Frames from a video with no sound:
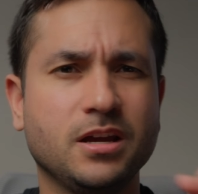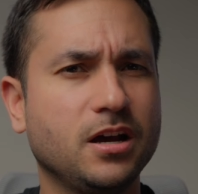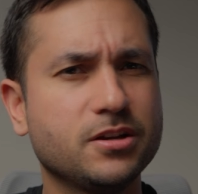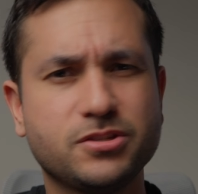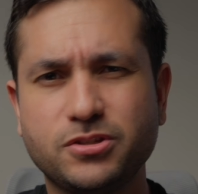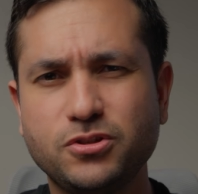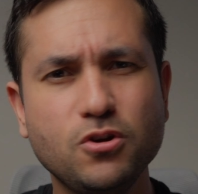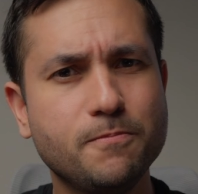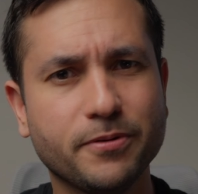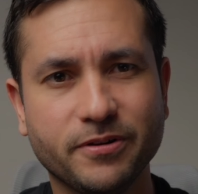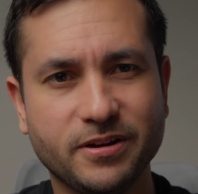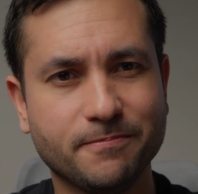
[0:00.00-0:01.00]
a
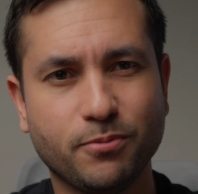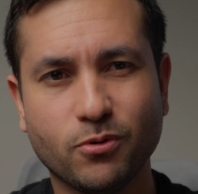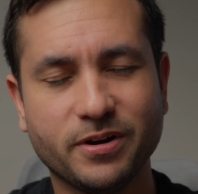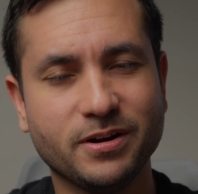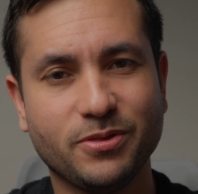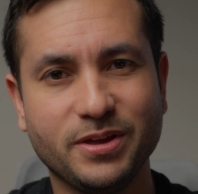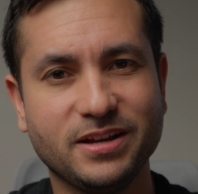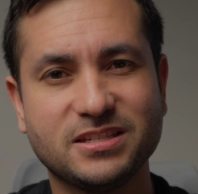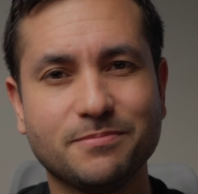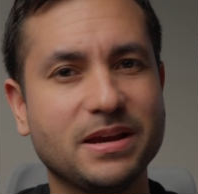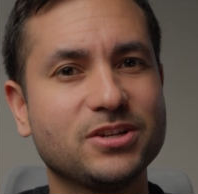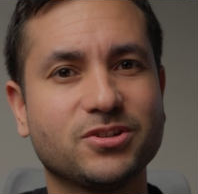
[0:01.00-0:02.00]
super important thing
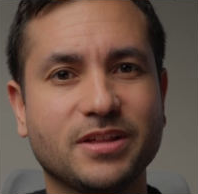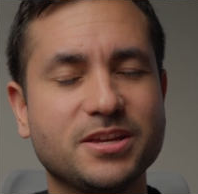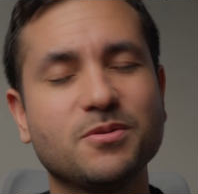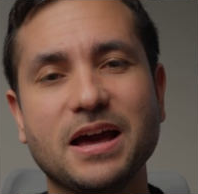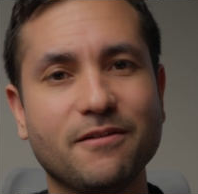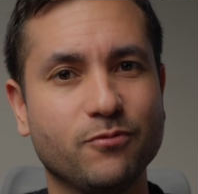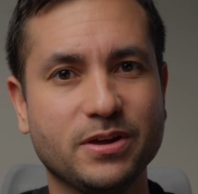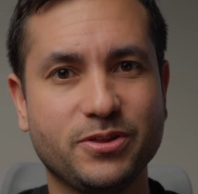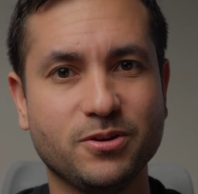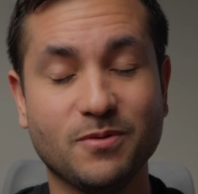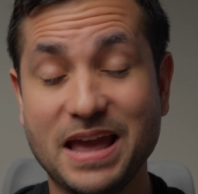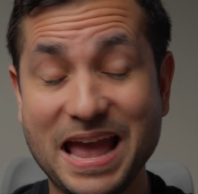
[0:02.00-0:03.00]
to make sure that you have with
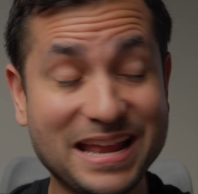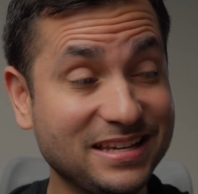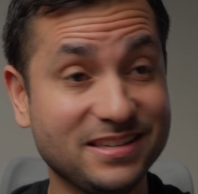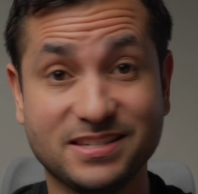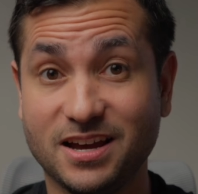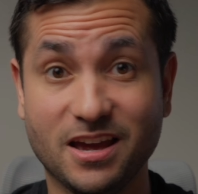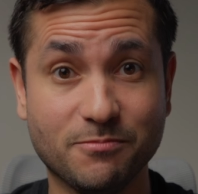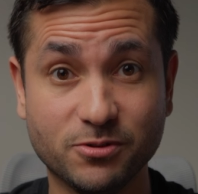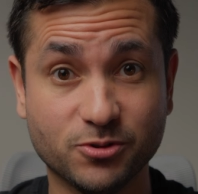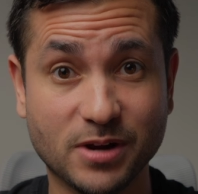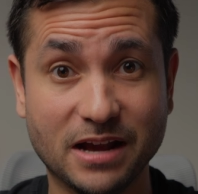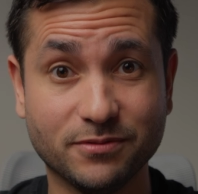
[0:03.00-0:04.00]
you anytime you
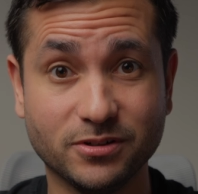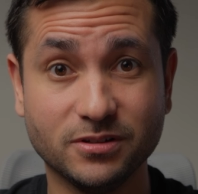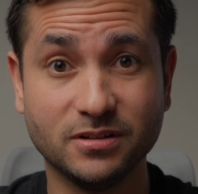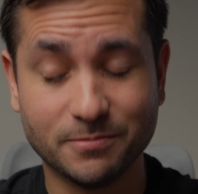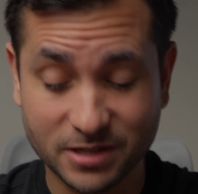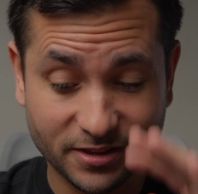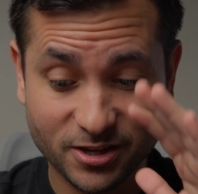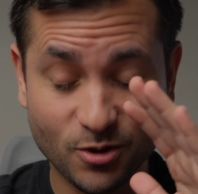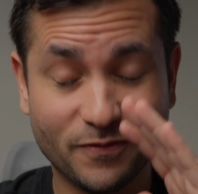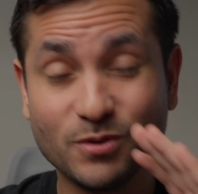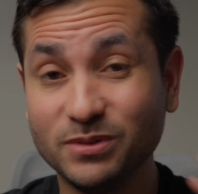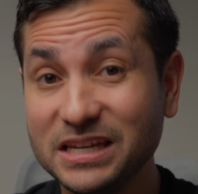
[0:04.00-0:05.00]
travel. I'm telling you,
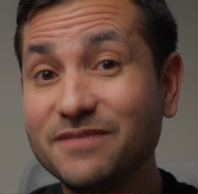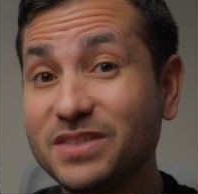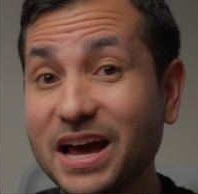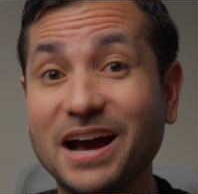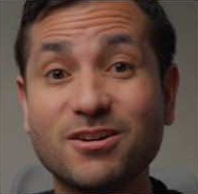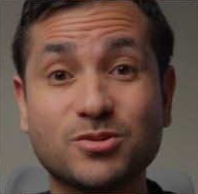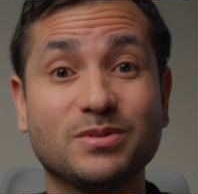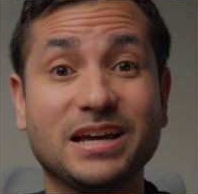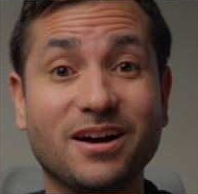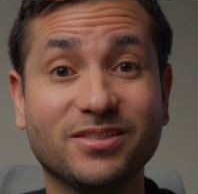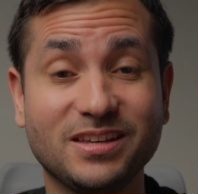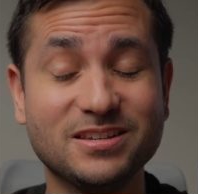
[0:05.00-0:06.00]
if you leave the house
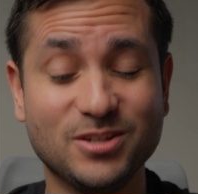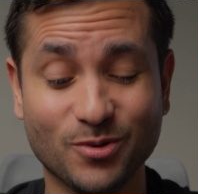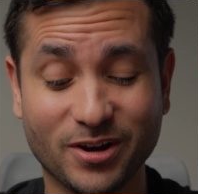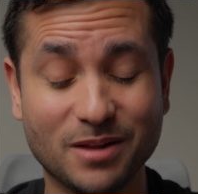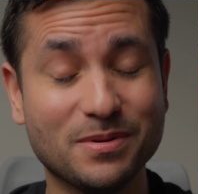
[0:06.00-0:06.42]
without these, you are going to